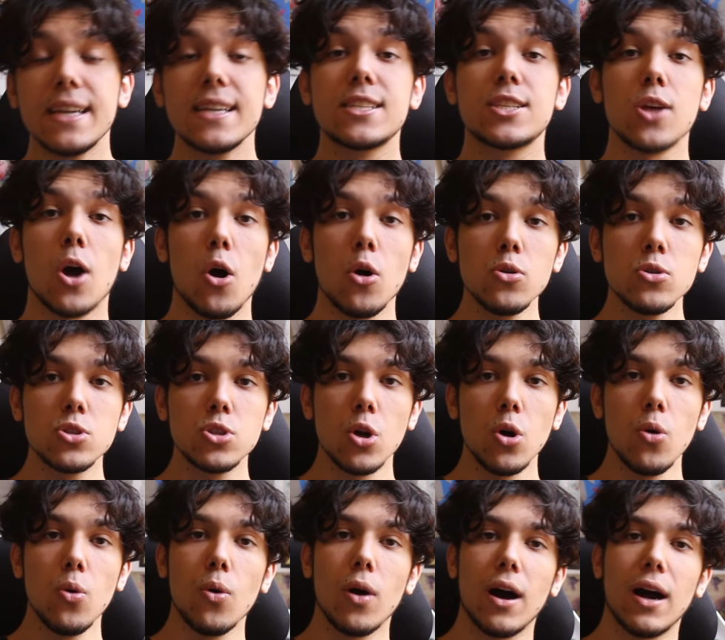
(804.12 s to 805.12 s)
There's
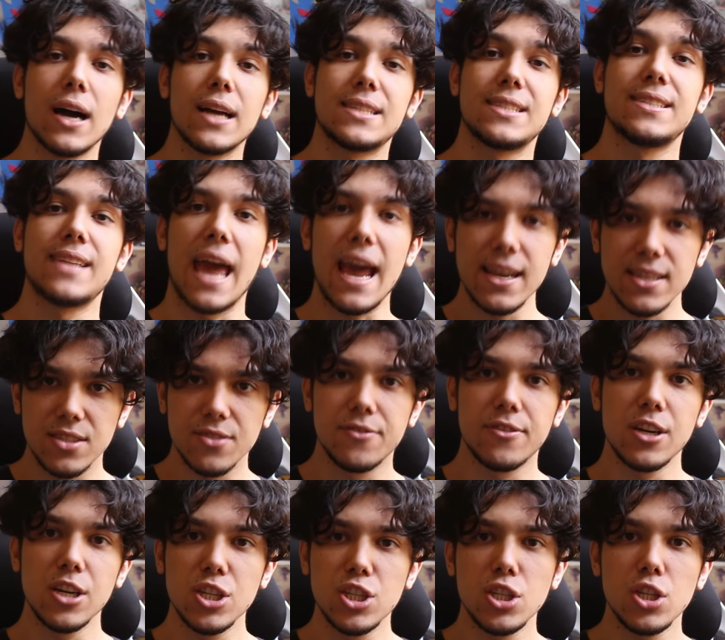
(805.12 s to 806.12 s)
also a text
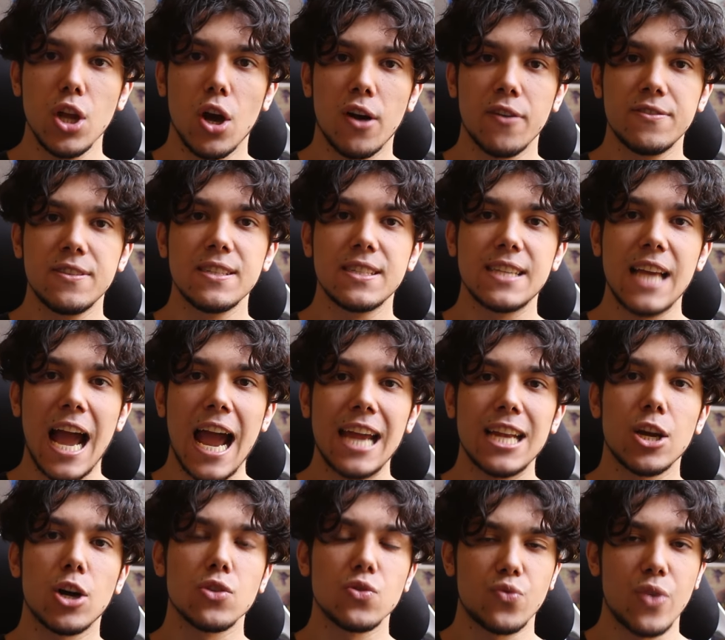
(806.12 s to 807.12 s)
version of this
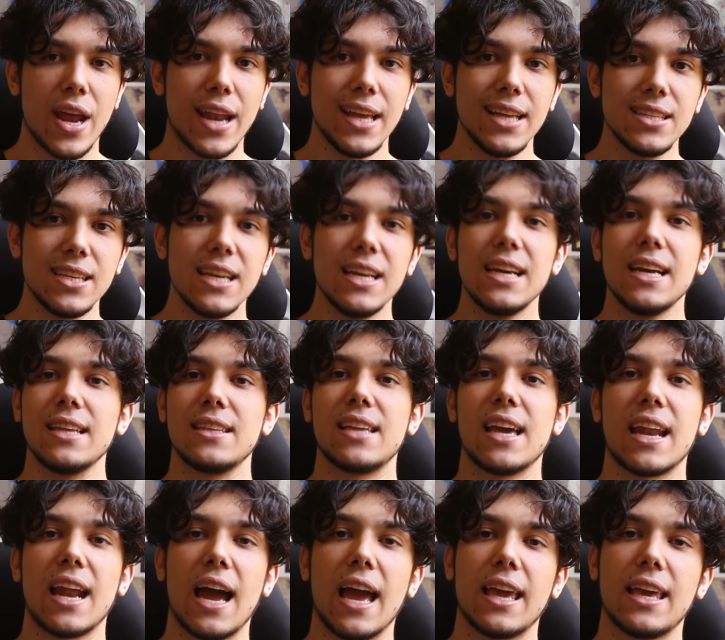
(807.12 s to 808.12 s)
guide on Reddit
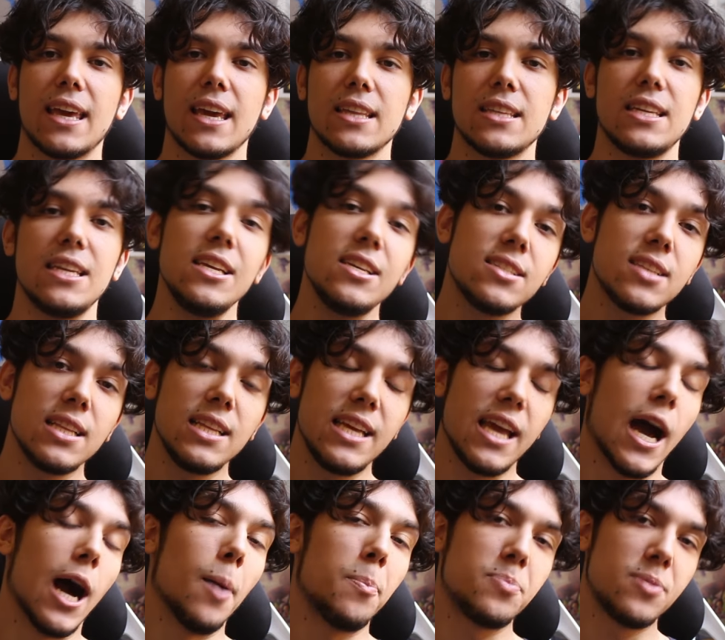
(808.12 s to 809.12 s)
that I can
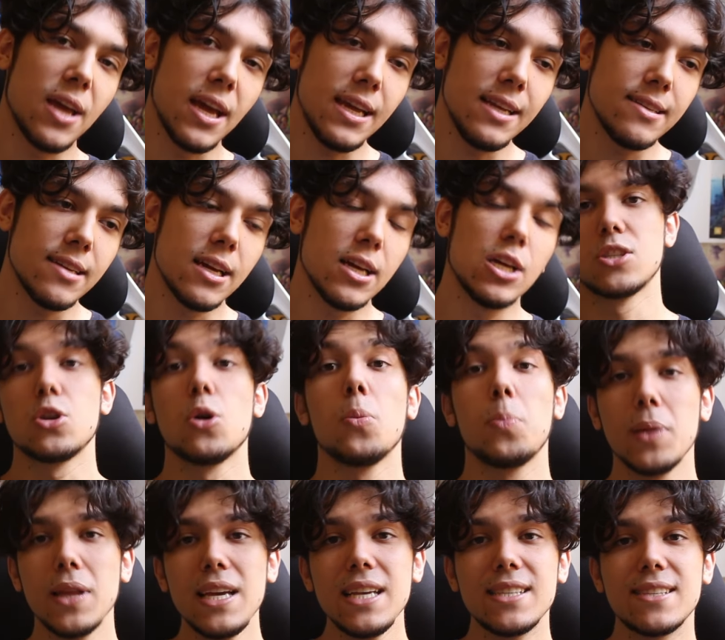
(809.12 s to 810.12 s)
easily update, so
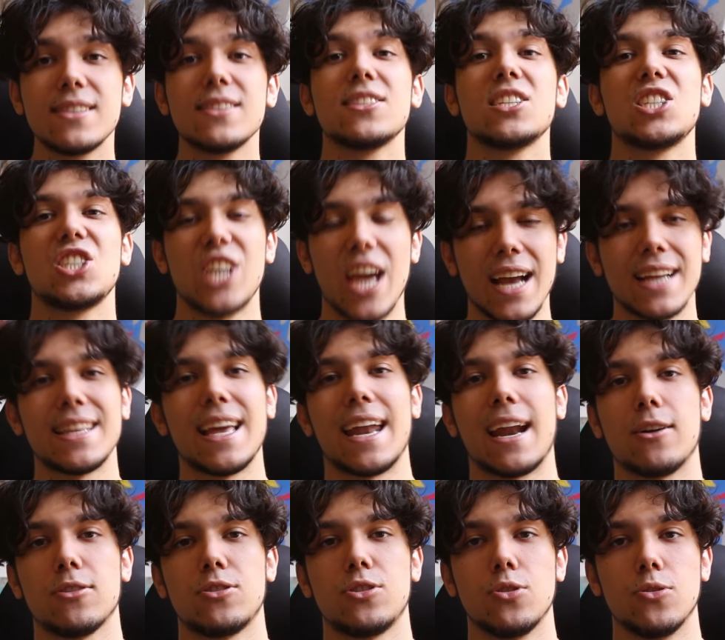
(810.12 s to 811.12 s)
please check that
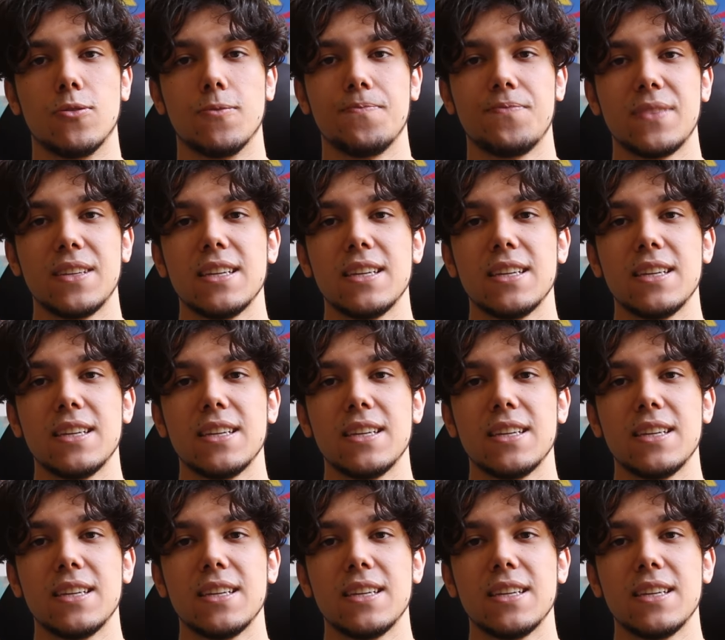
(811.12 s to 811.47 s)
out too.